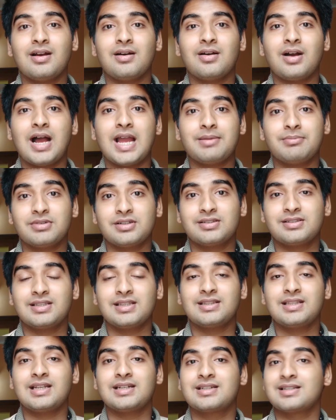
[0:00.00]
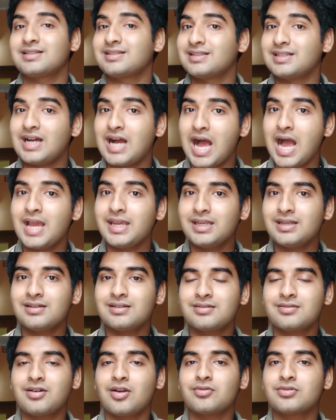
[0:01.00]
I must say that the
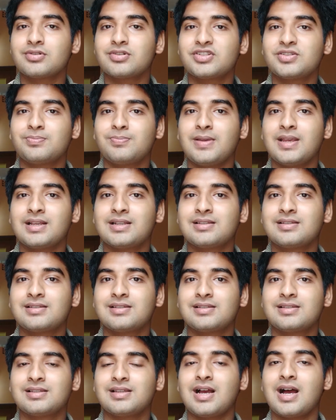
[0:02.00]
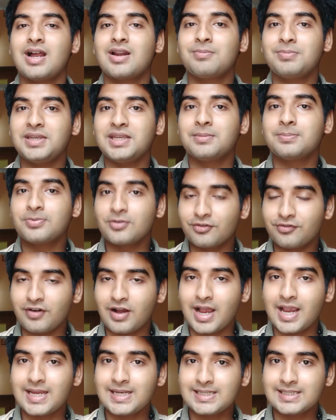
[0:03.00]
high-end router specs are being
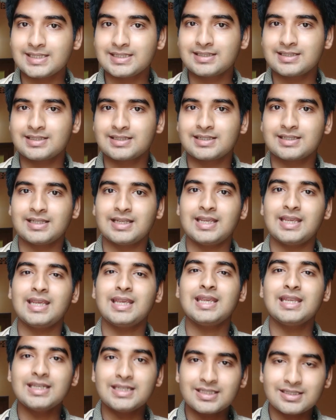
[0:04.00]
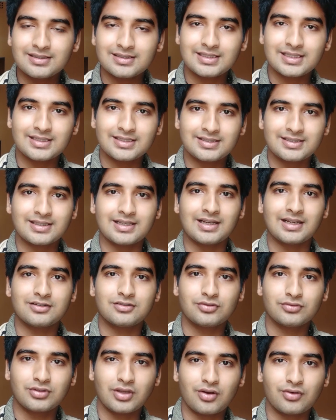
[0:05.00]
provided into this
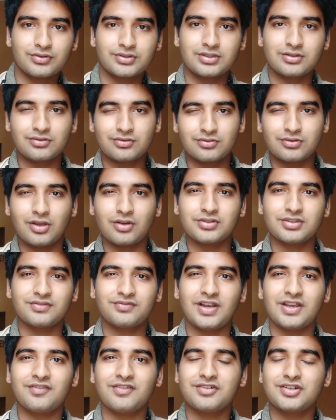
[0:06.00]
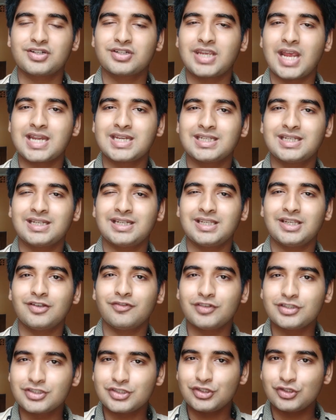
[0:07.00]
2,000 or 2,500 category,
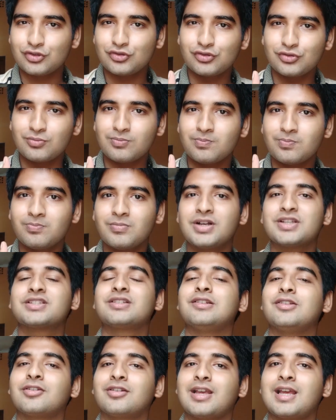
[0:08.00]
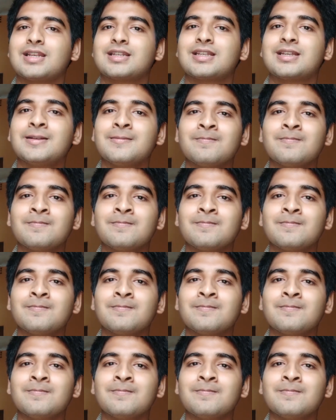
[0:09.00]
which you must look at.